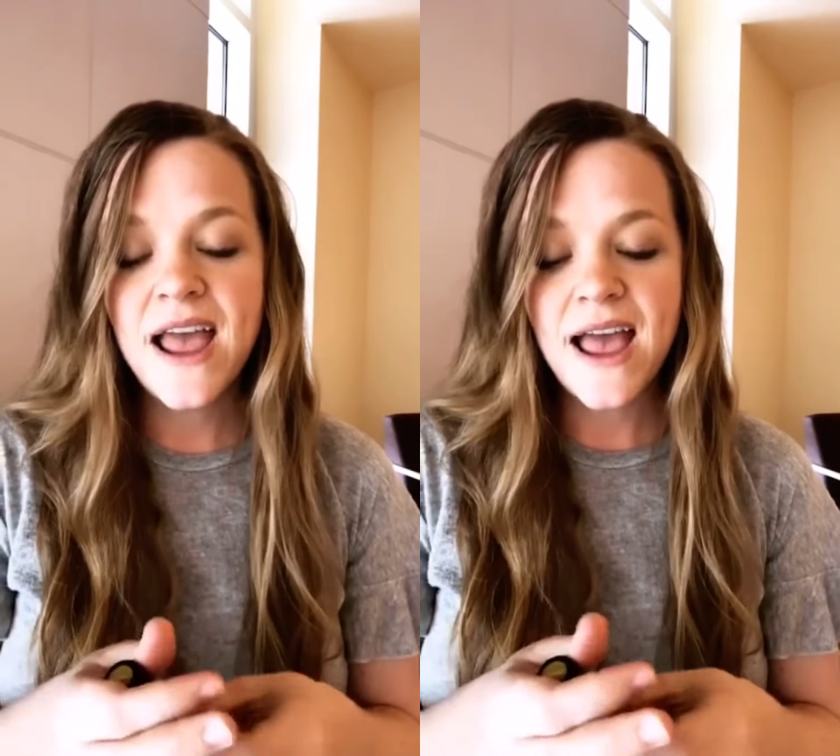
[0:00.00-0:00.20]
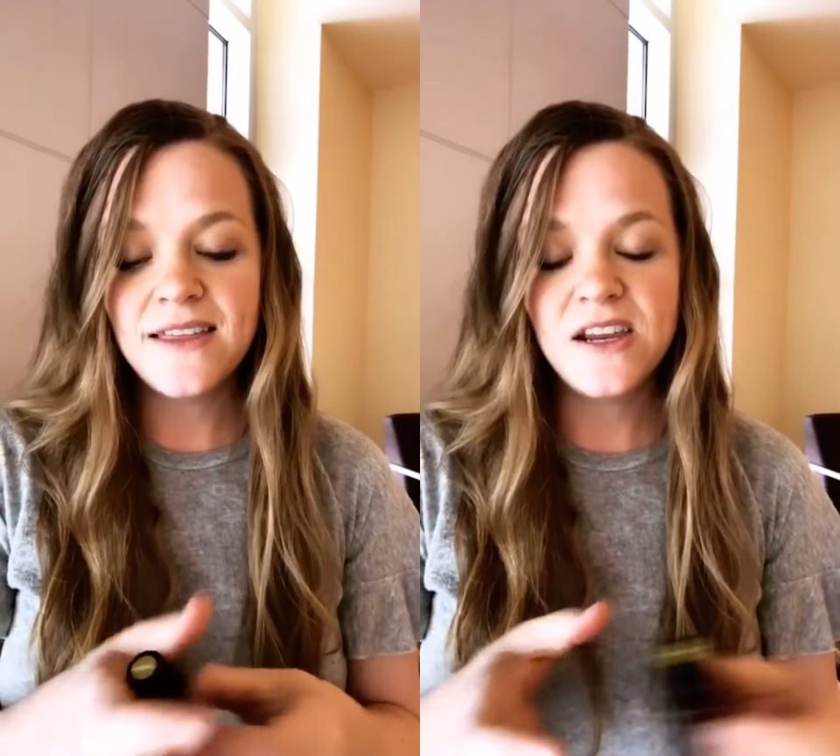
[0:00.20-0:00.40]

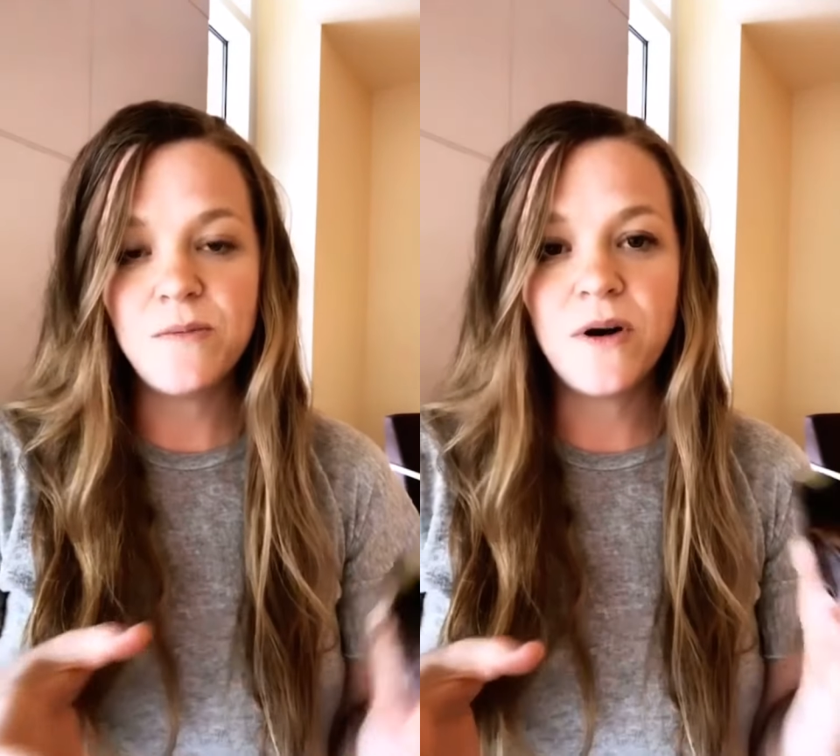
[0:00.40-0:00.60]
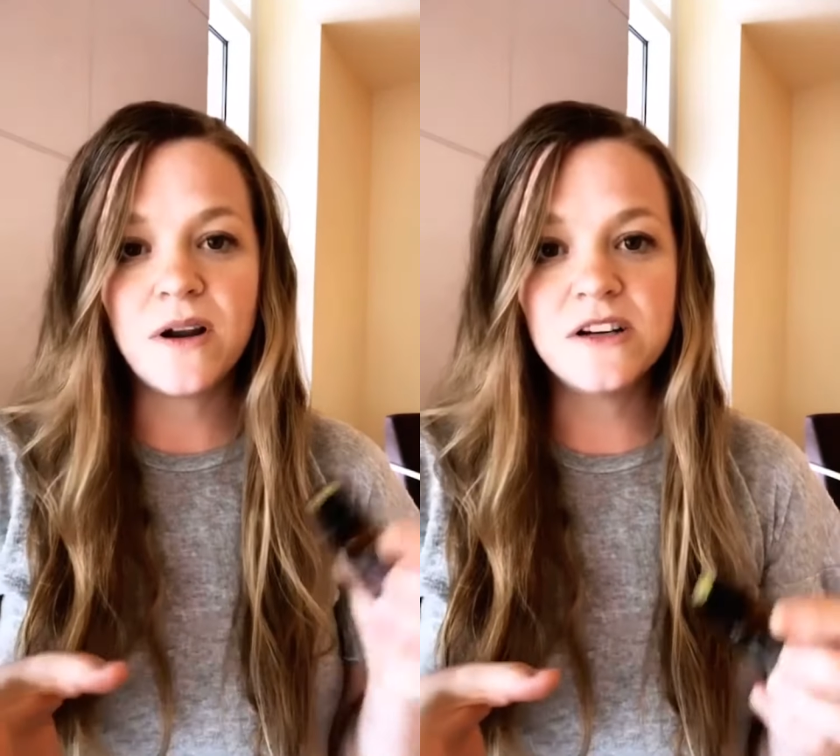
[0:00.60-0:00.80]
and then you
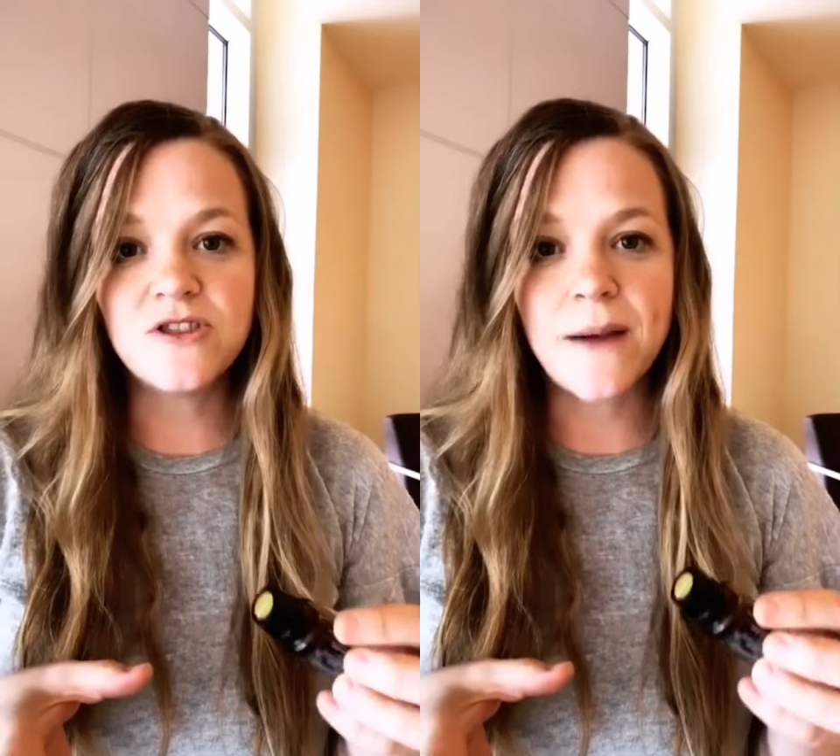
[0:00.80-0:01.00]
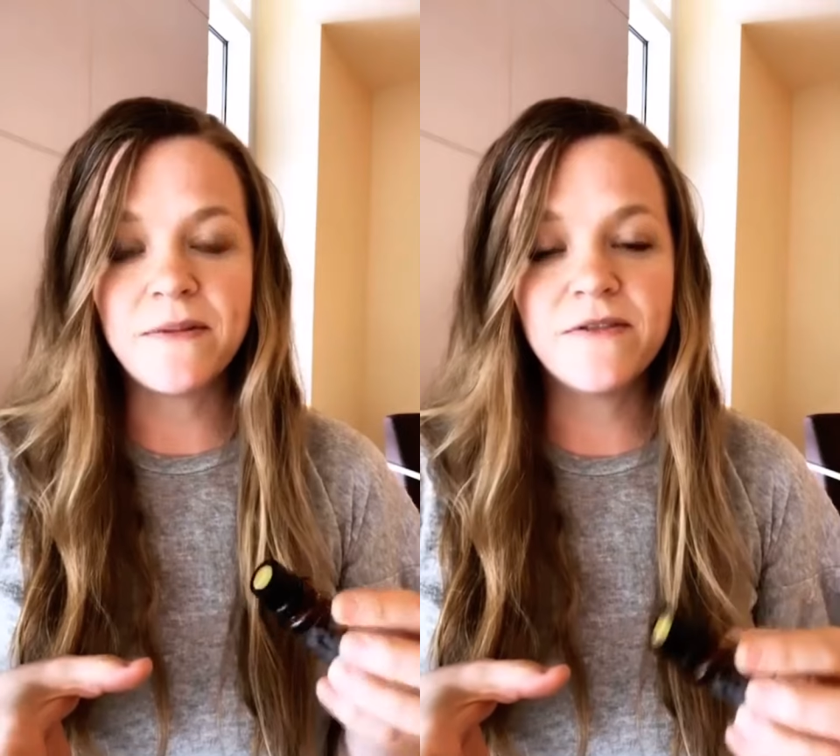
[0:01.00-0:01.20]
put a
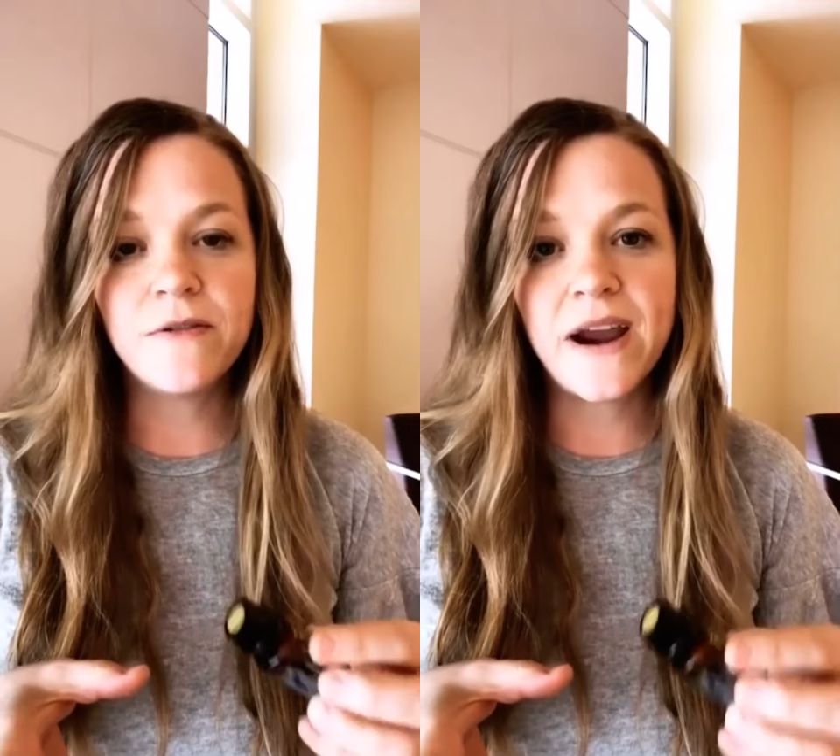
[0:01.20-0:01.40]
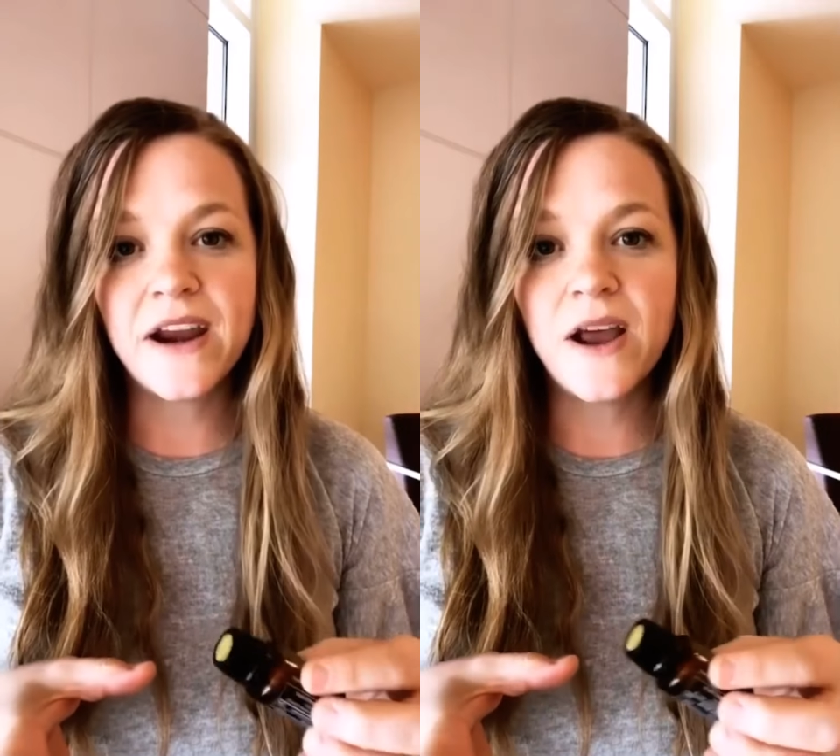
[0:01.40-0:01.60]
drop of
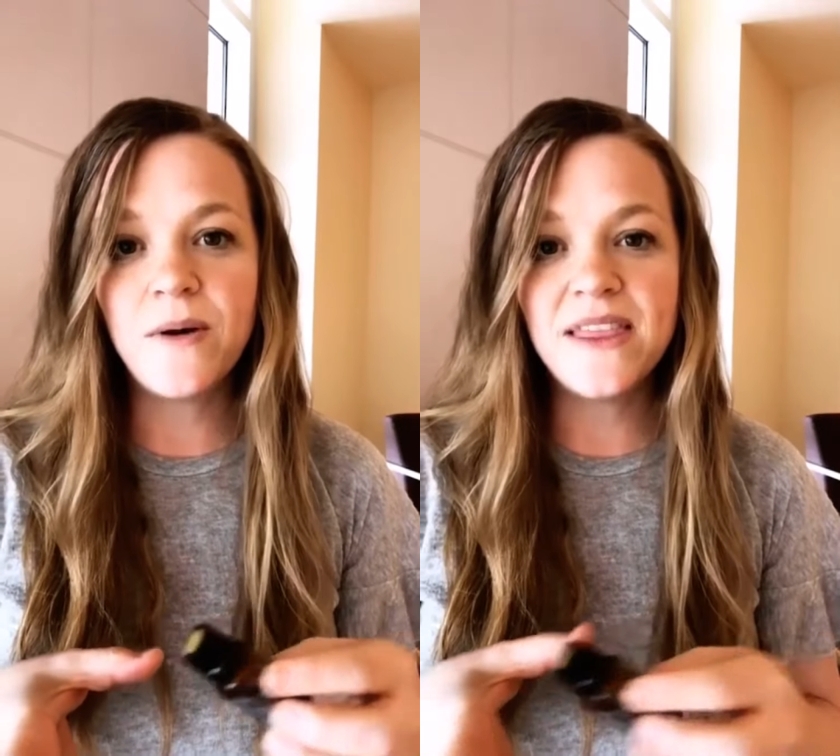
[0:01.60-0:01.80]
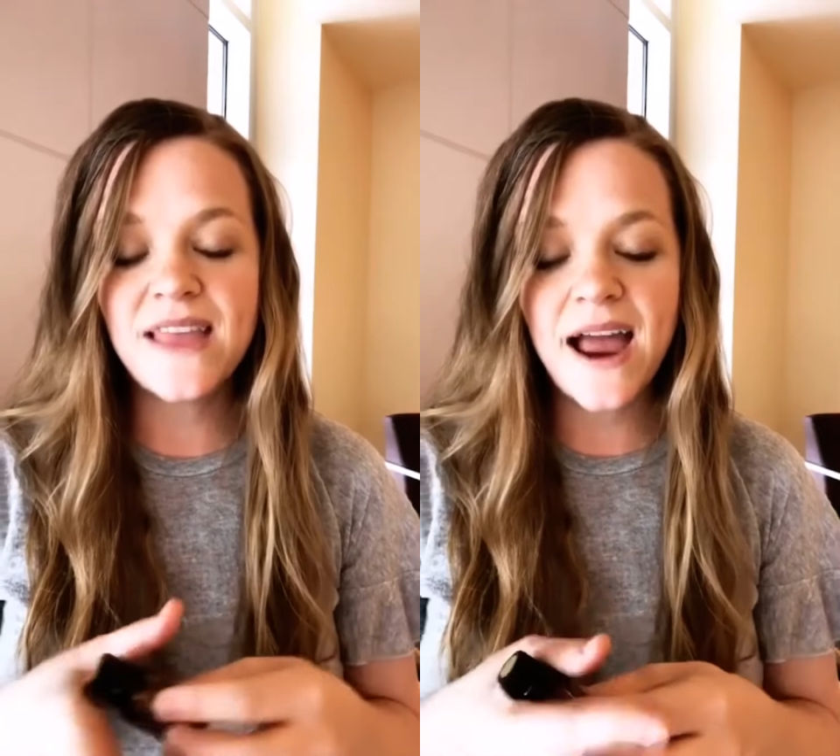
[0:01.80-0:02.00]
oregano
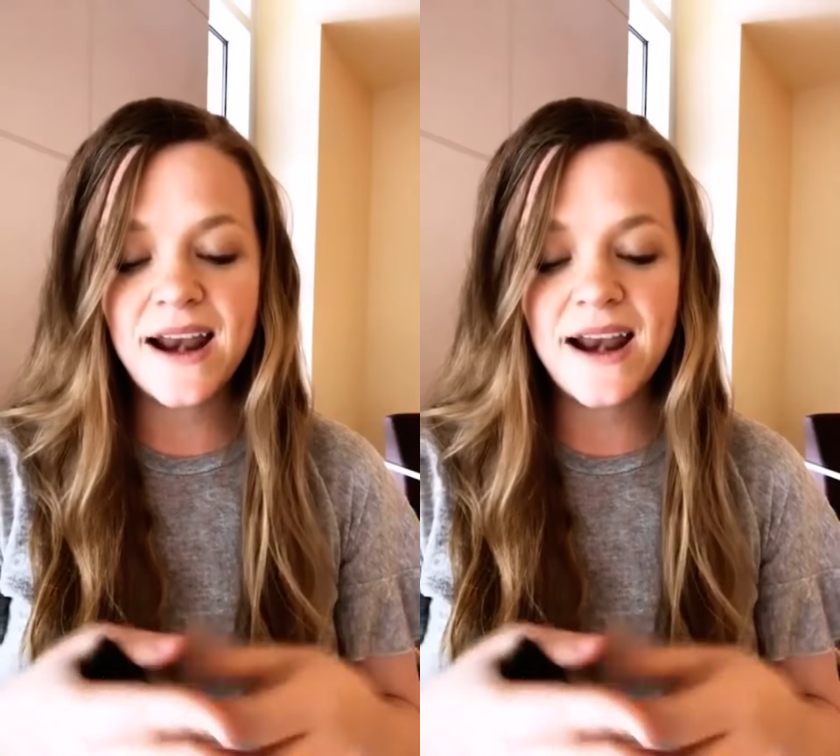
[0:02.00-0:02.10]
in that,